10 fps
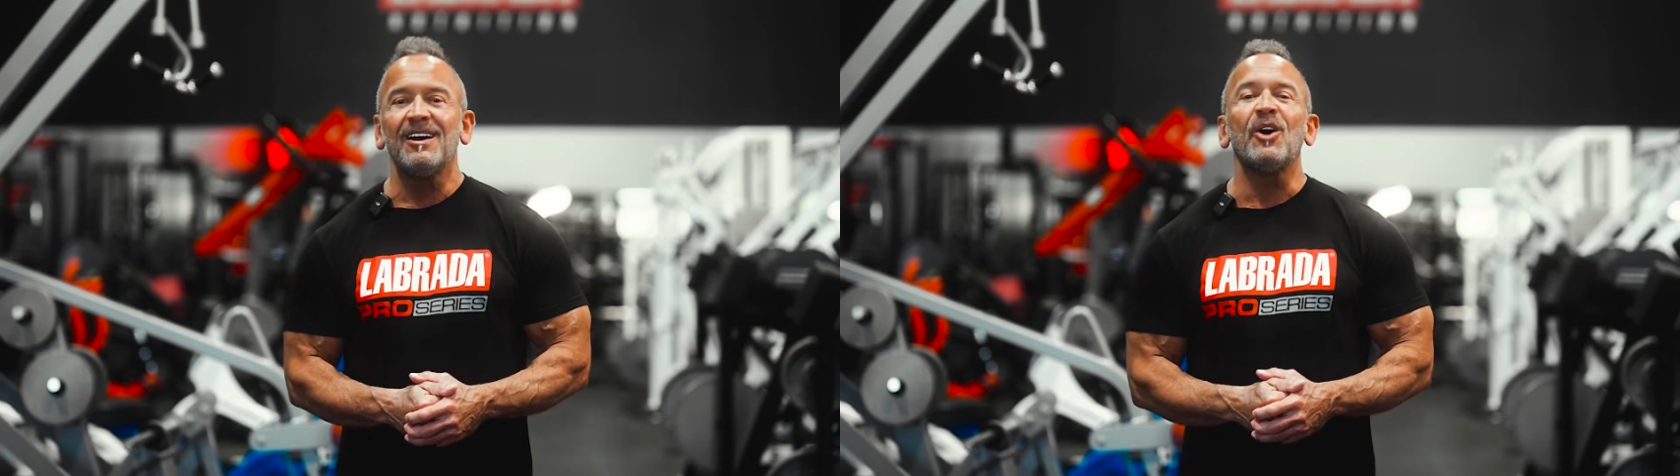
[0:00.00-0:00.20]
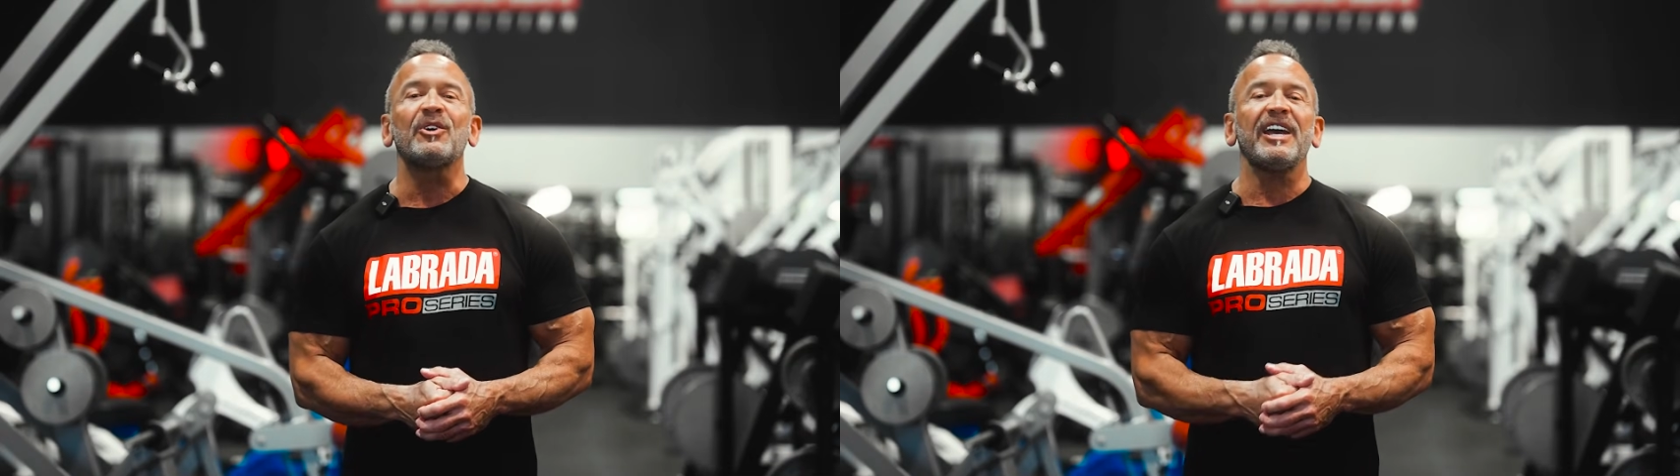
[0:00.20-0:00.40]

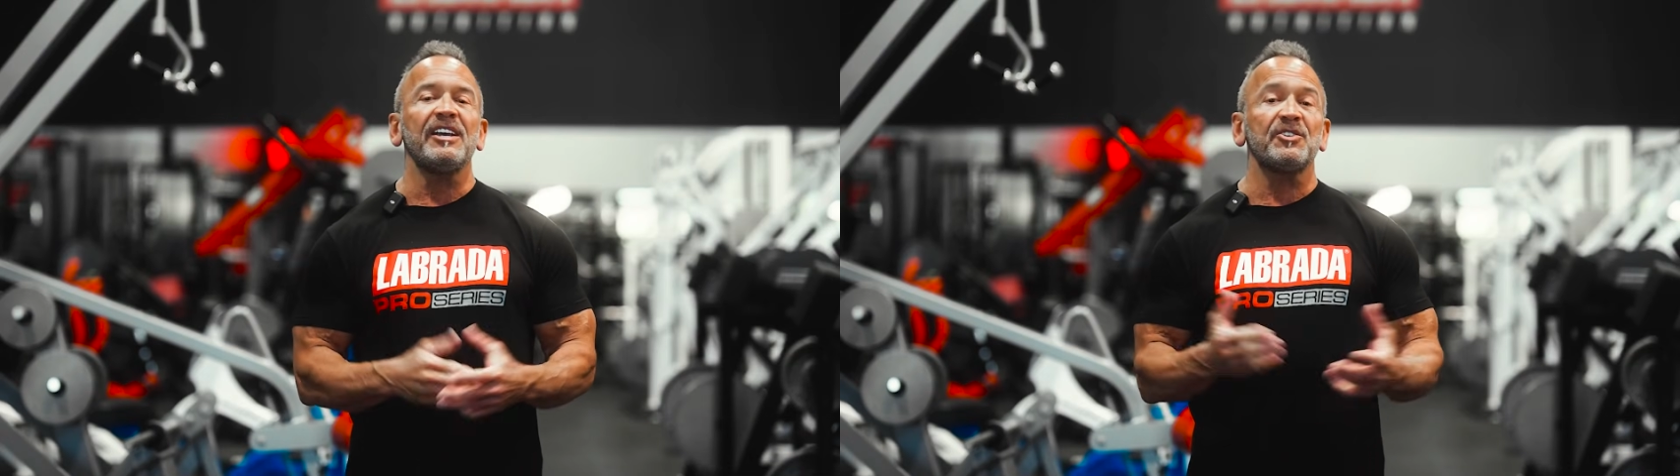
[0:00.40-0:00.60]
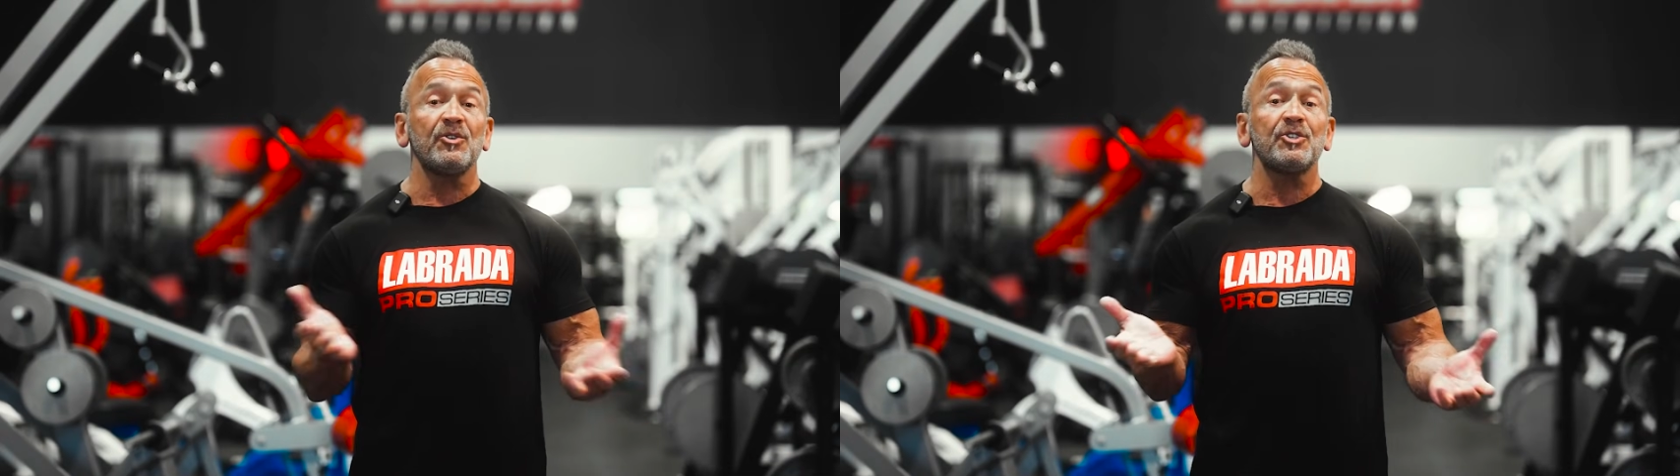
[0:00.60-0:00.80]

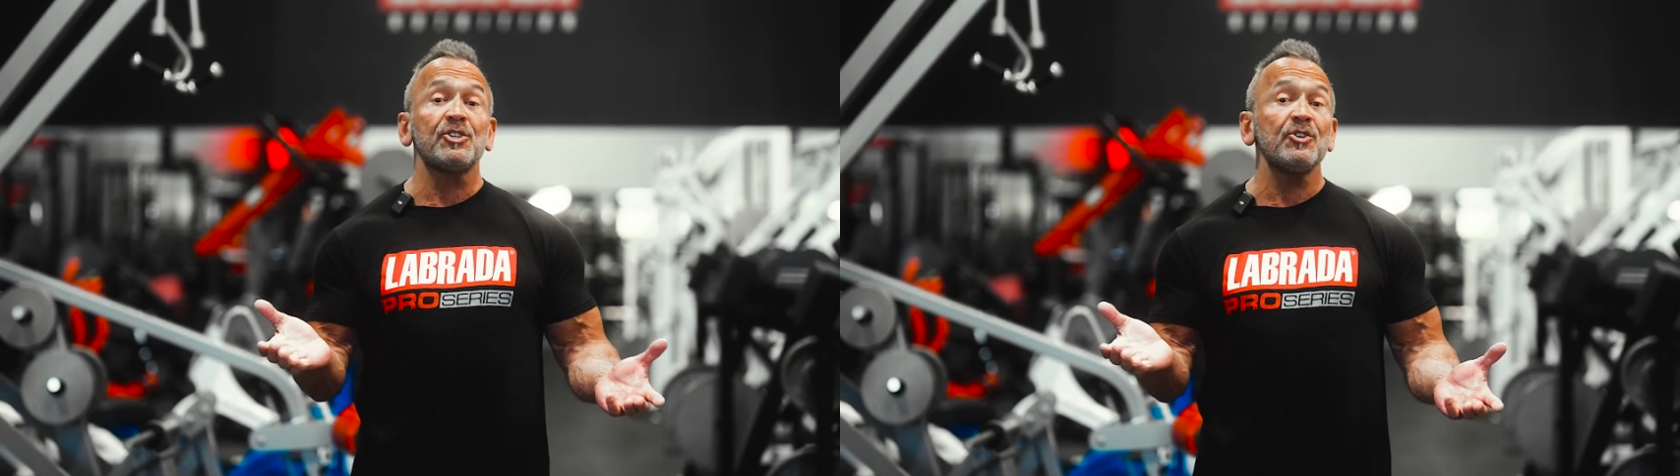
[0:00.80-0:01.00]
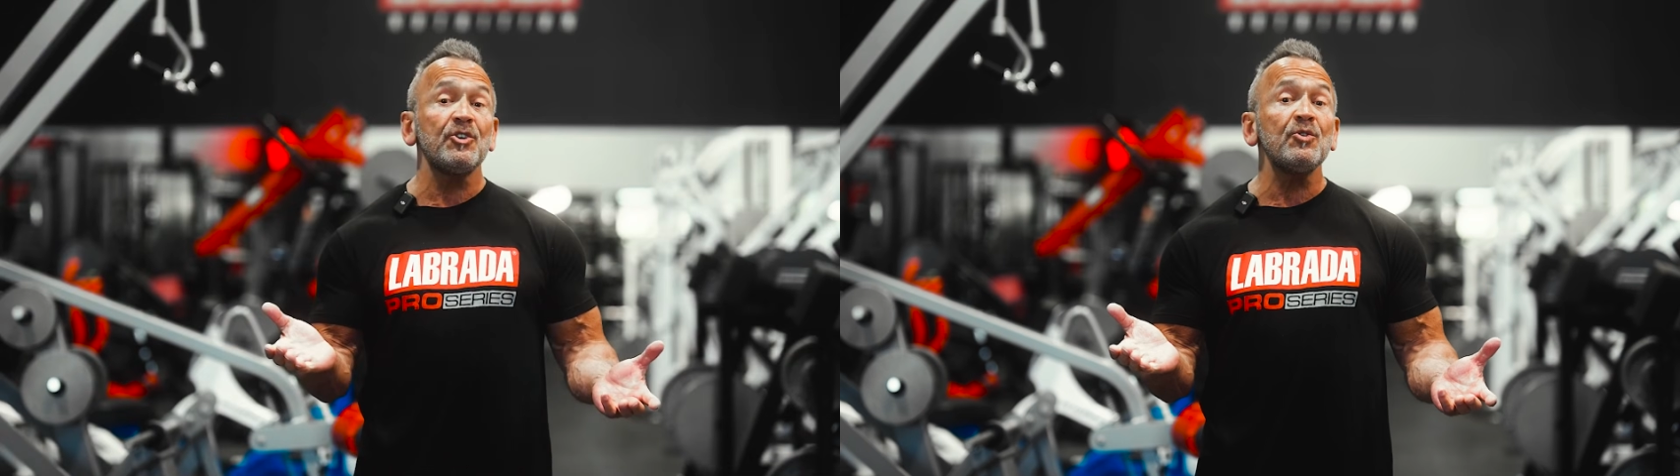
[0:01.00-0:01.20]
Okay, so
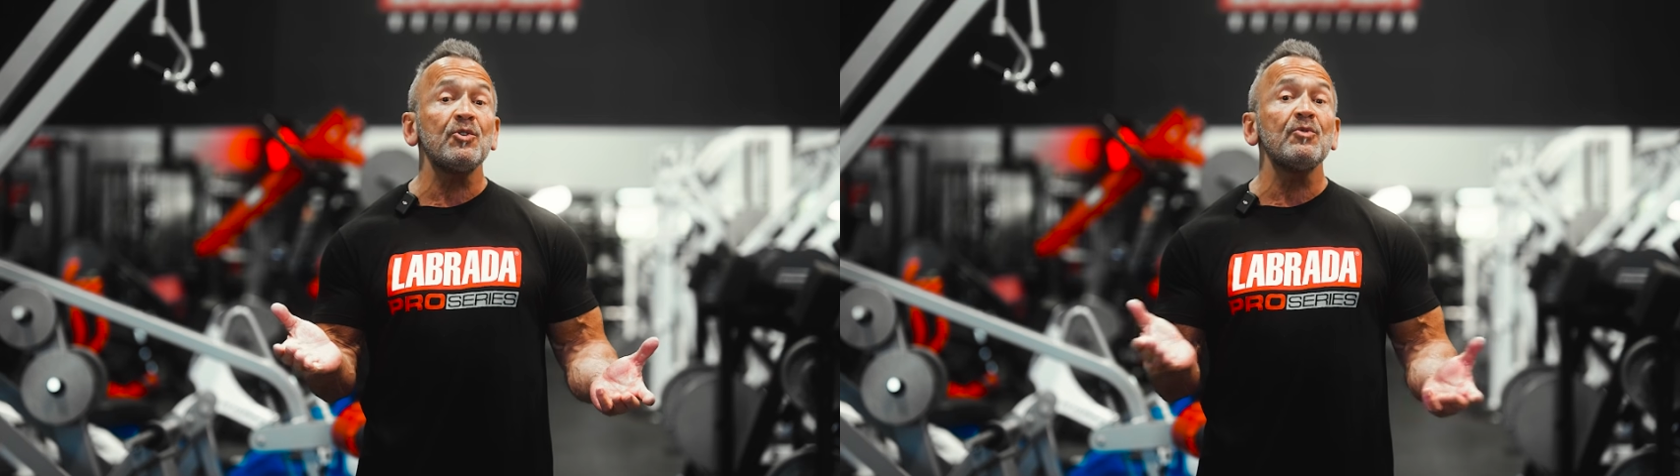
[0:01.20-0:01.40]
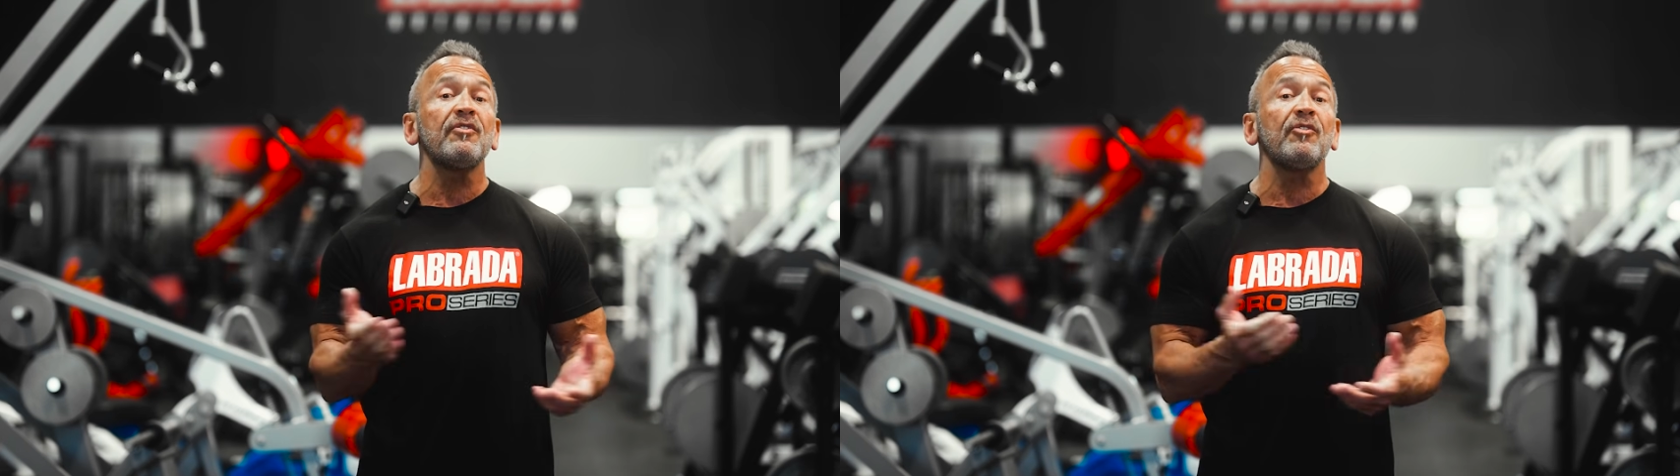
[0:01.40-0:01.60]
should you
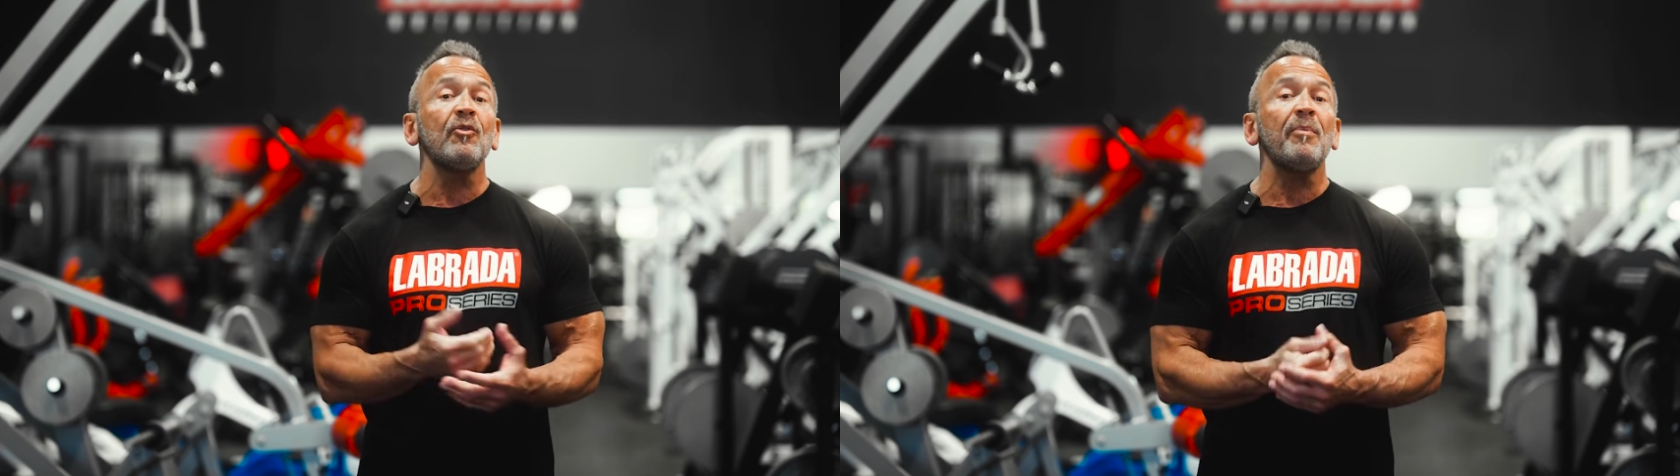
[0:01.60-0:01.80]
do full